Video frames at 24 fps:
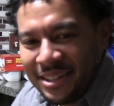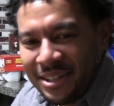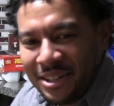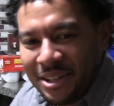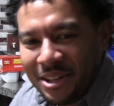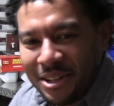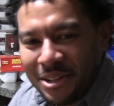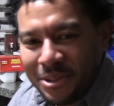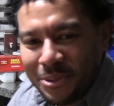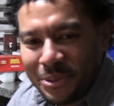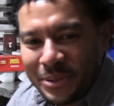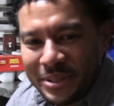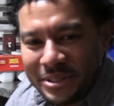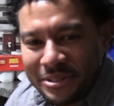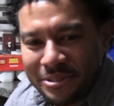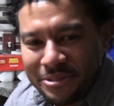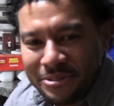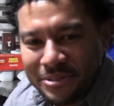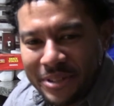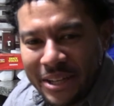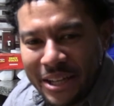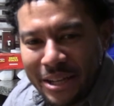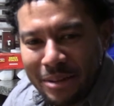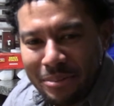hung with the
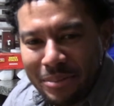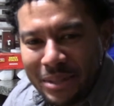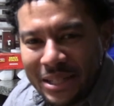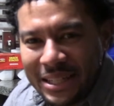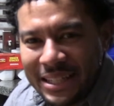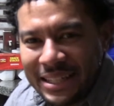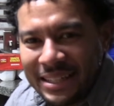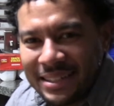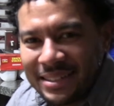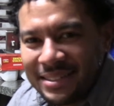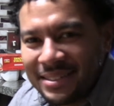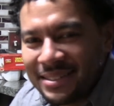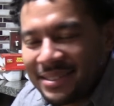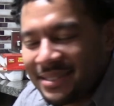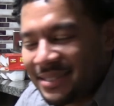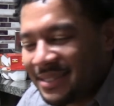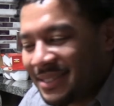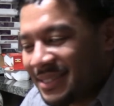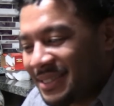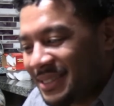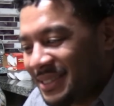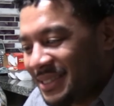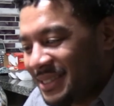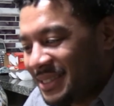family.
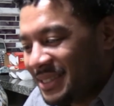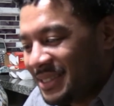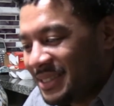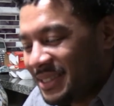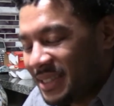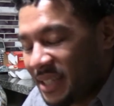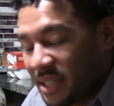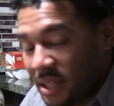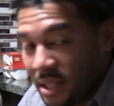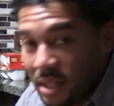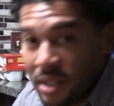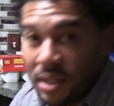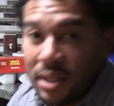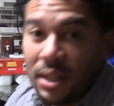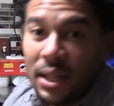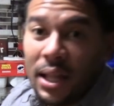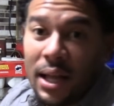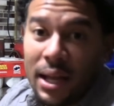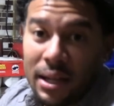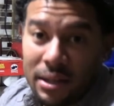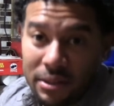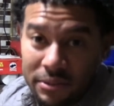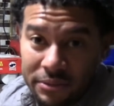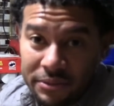A
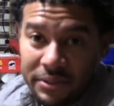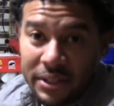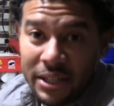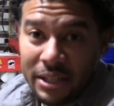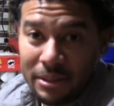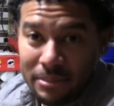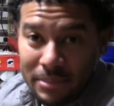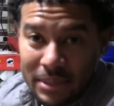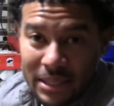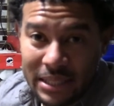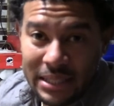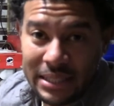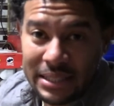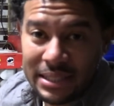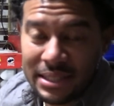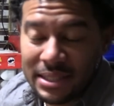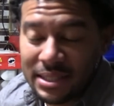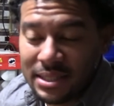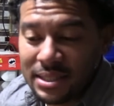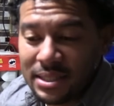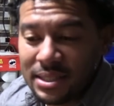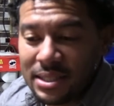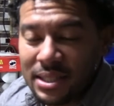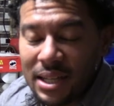lot of family.
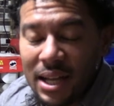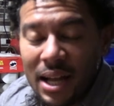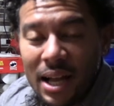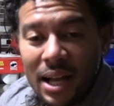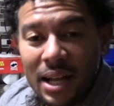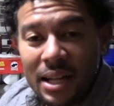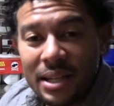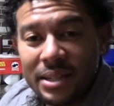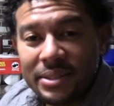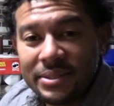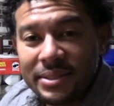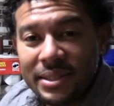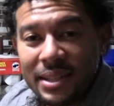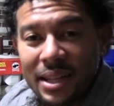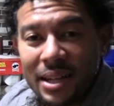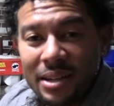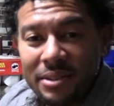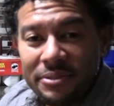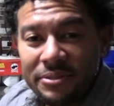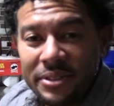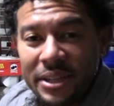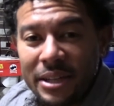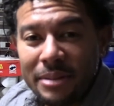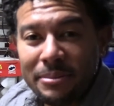God, there's a lot
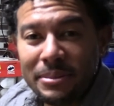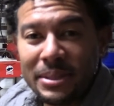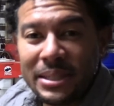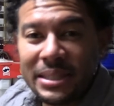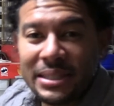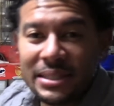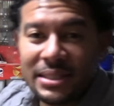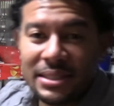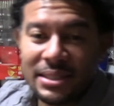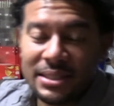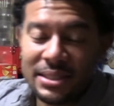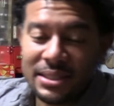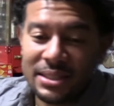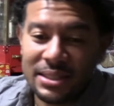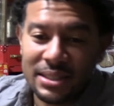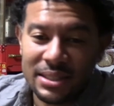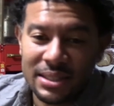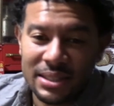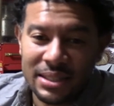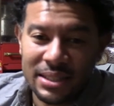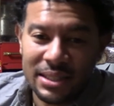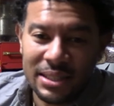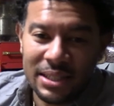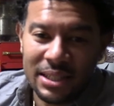of family.
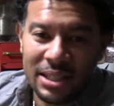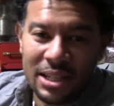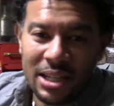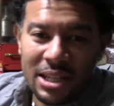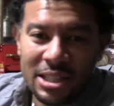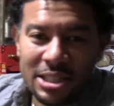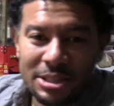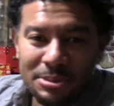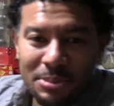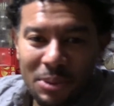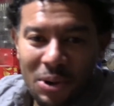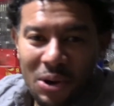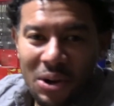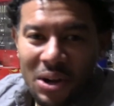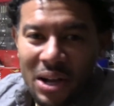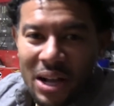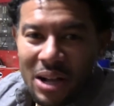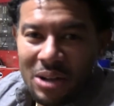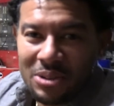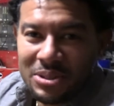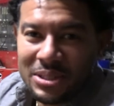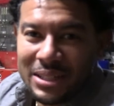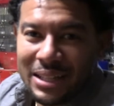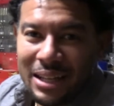Small
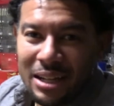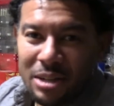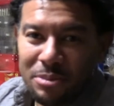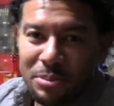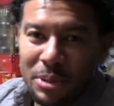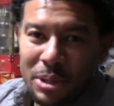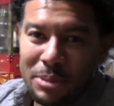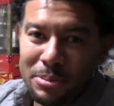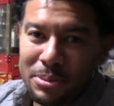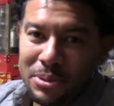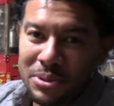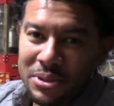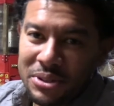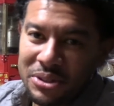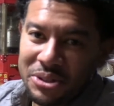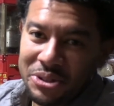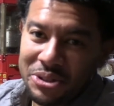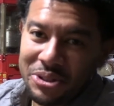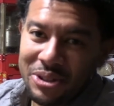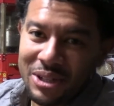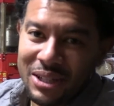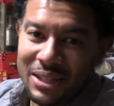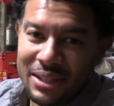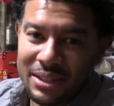house, a lot of people. You
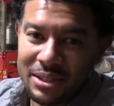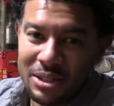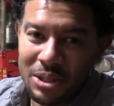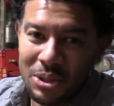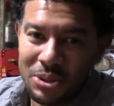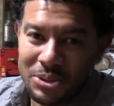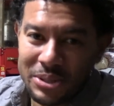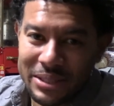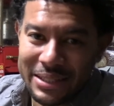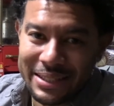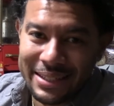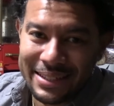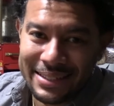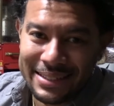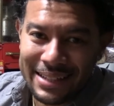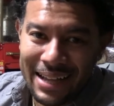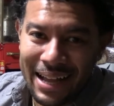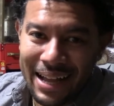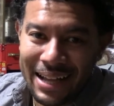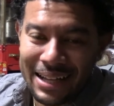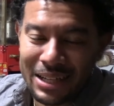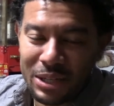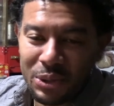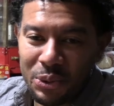know how that goes. It gets
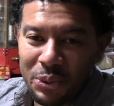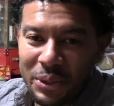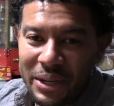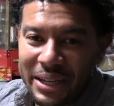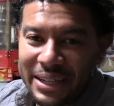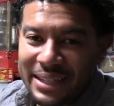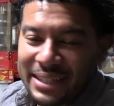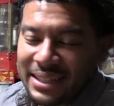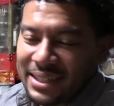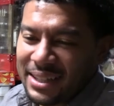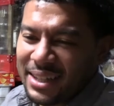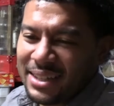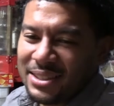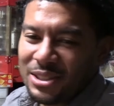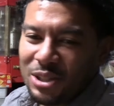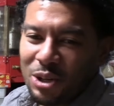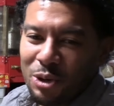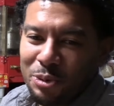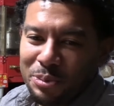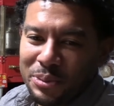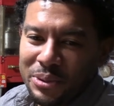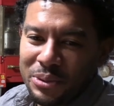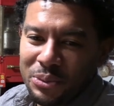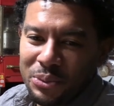hot quick. Had to
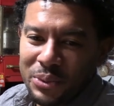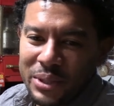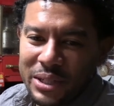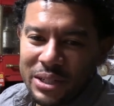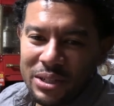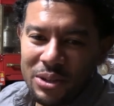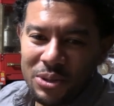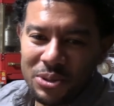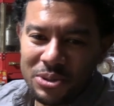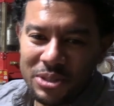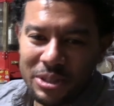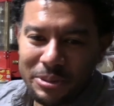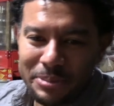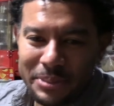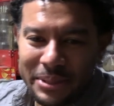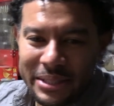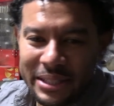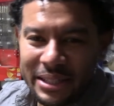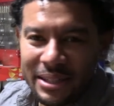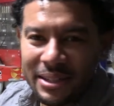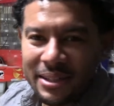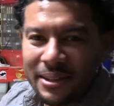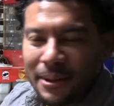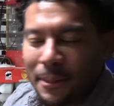open the windows up in
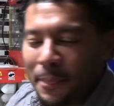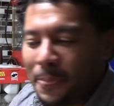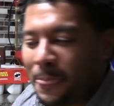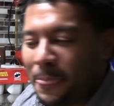there.